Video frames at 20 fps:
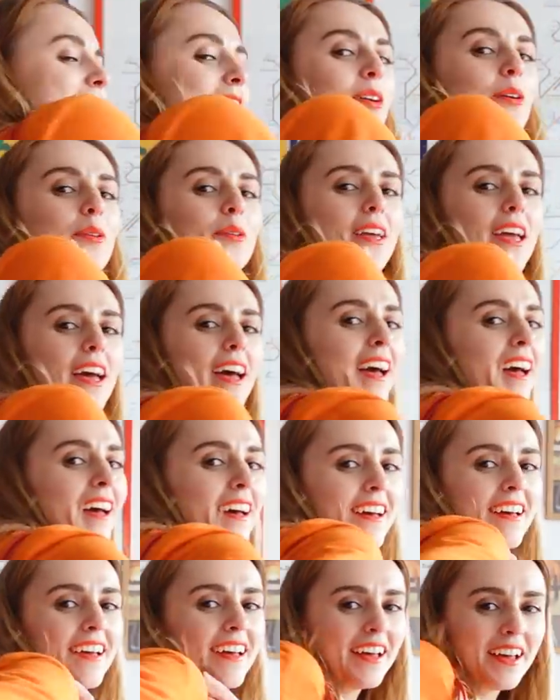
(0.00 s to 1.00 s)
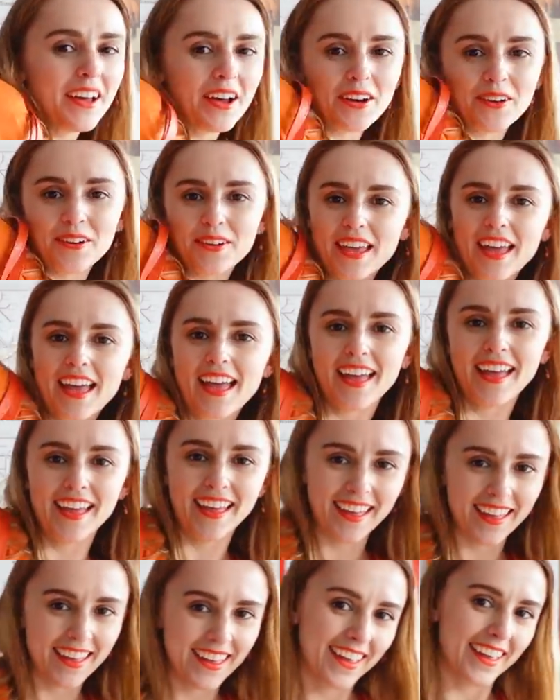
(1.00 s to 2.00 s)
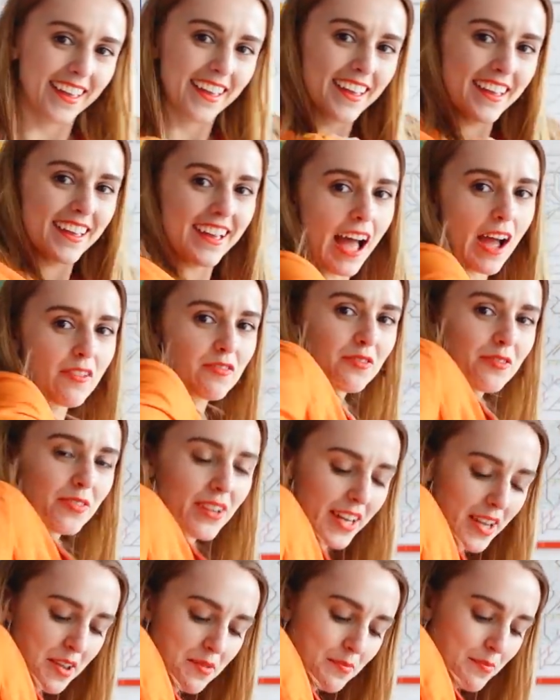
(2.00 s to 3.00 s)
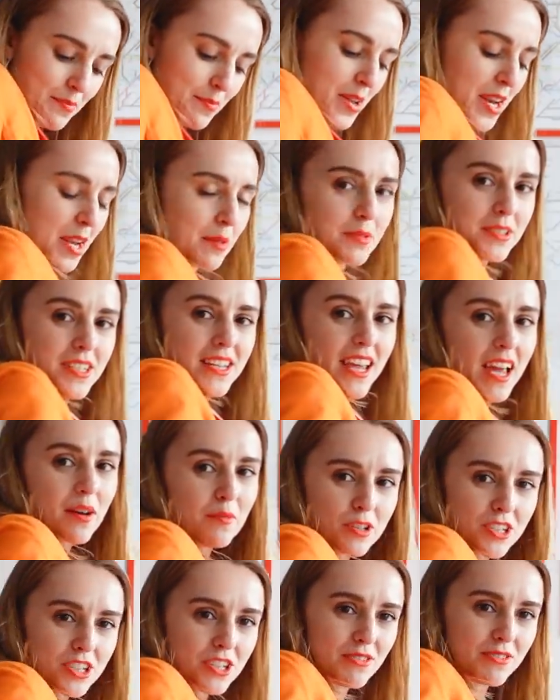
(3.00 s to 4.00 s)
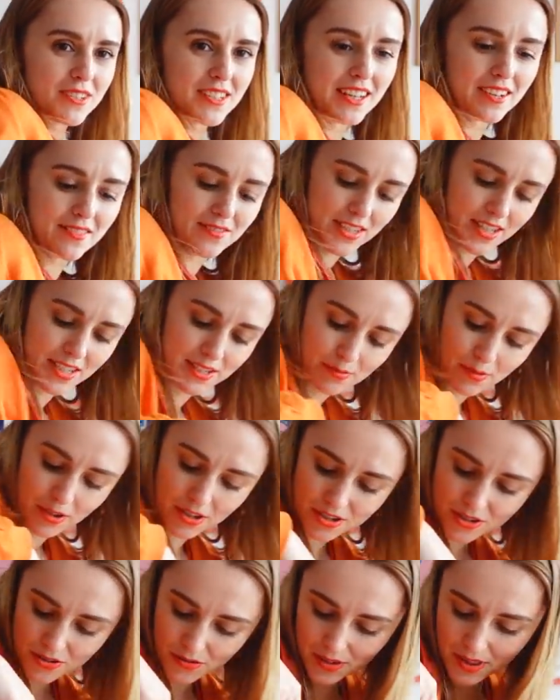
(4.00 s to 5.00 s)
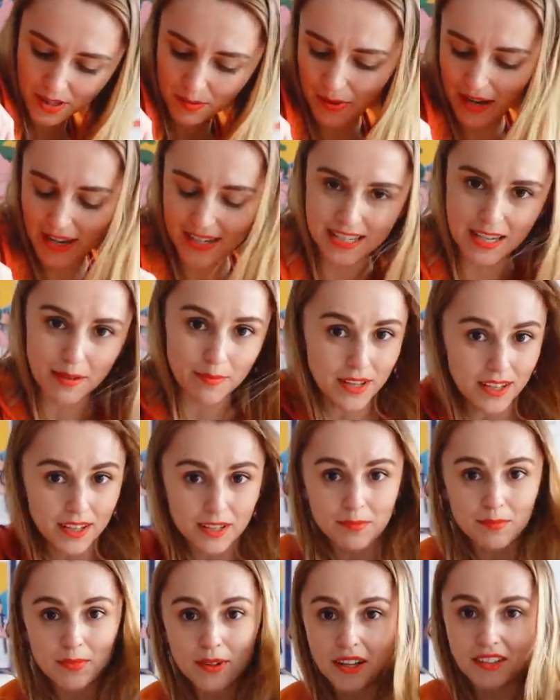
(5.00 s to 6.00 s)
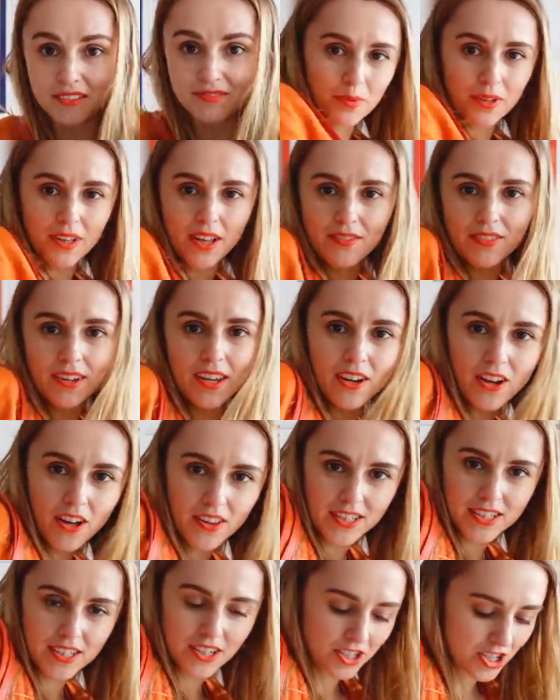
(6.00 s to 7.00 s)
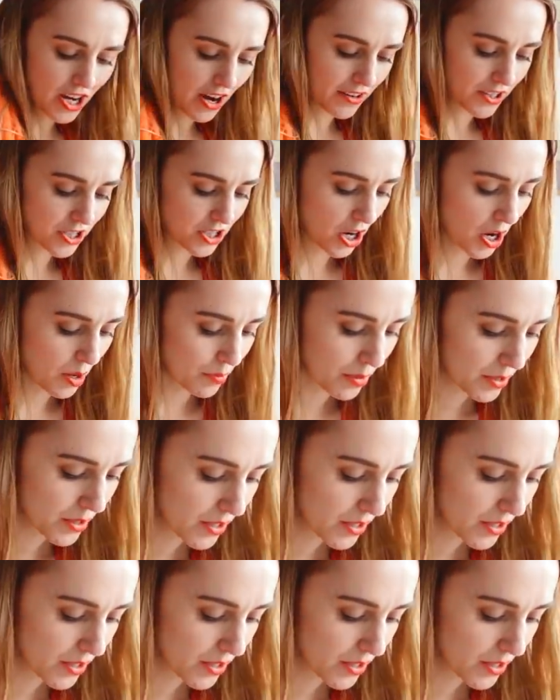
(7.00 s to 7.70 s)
Oh yeah. Haven't really been able to get much use out of this one during the pandemic, but we love it. Got this in a charity shop.